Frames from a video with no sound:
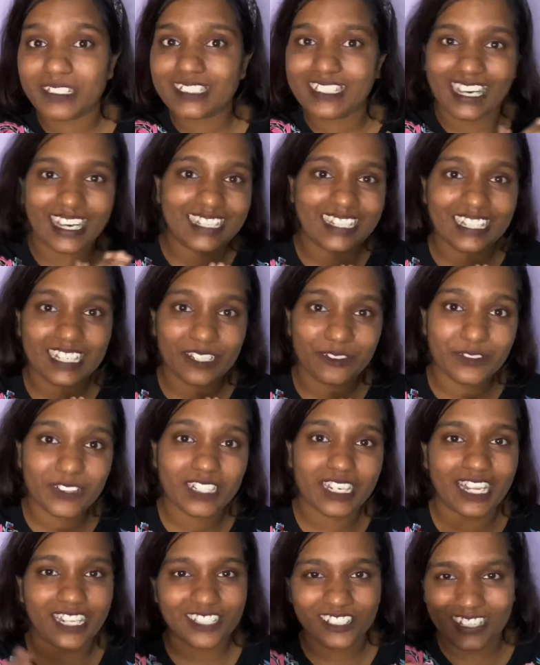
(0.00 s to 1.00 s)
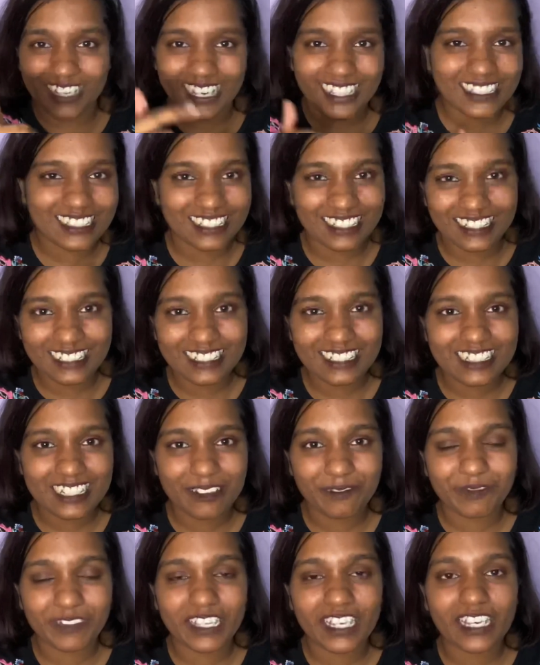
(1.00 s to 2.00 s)
I delivered and you guys learned
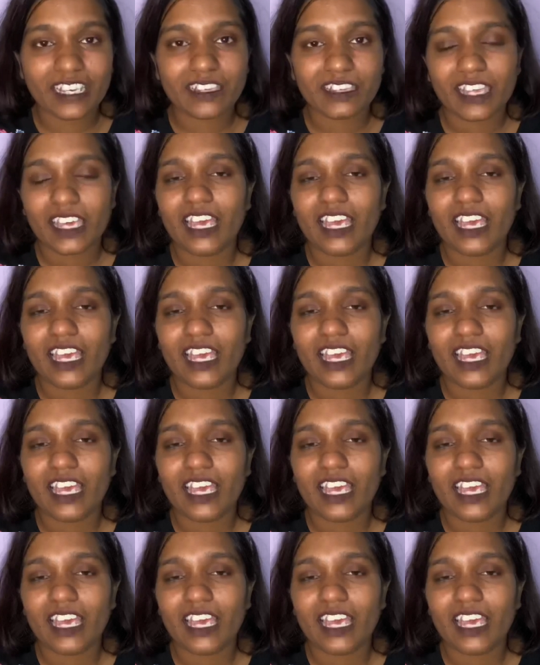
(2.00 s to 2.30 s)
something.